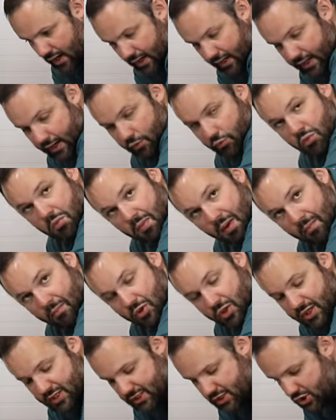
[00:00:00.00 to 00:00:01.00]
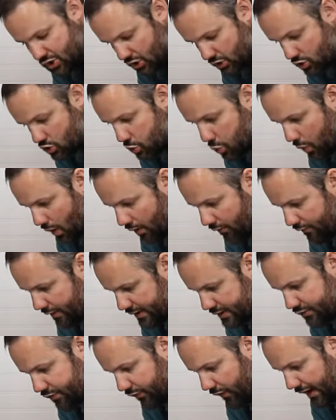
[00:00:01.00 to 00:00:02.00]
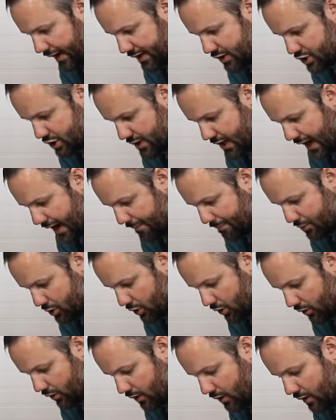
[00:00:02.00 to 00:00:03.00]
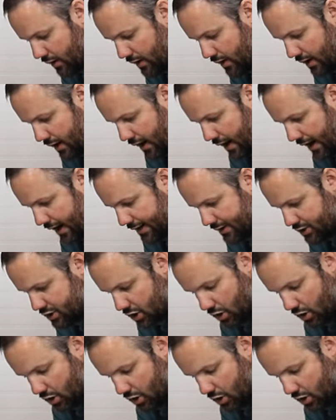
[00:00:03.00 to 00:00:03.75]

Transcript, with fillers: Again, remember this is our 12 inch flange adapter. And